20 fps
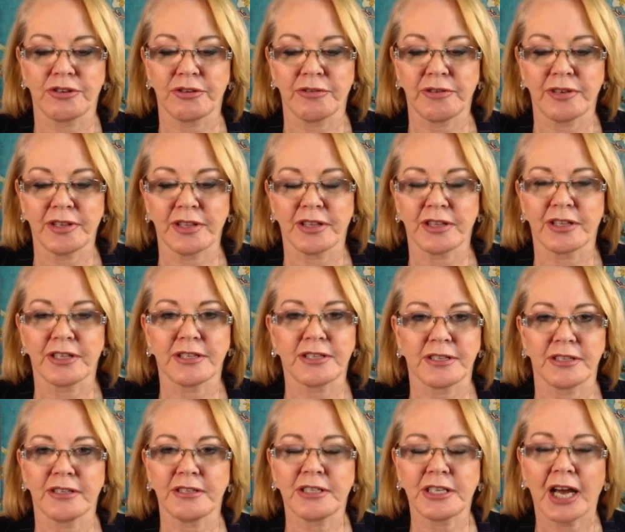during
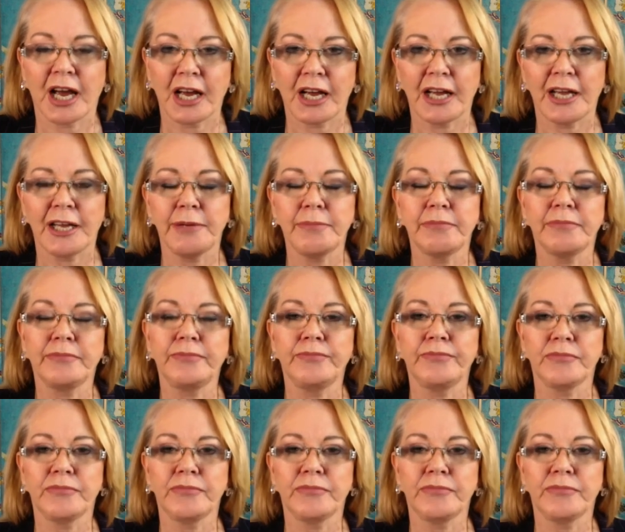this time,